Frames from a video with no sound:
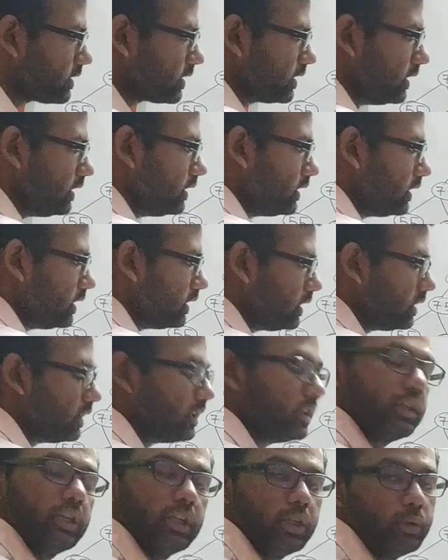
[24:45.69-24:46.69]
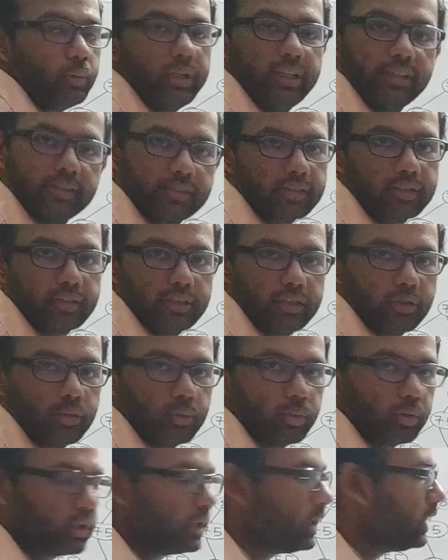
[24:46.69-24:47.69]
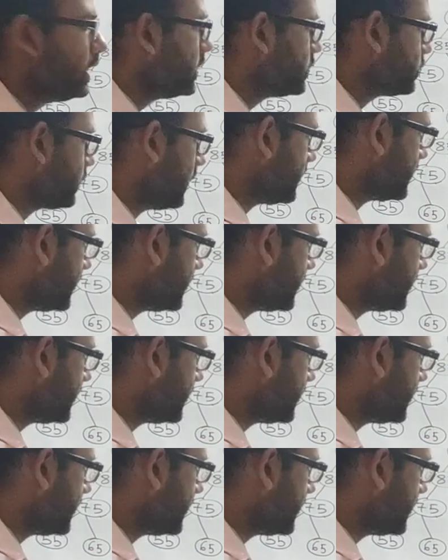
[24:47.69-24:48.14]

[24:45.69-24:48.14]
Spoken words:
the newly inserted node. So I'll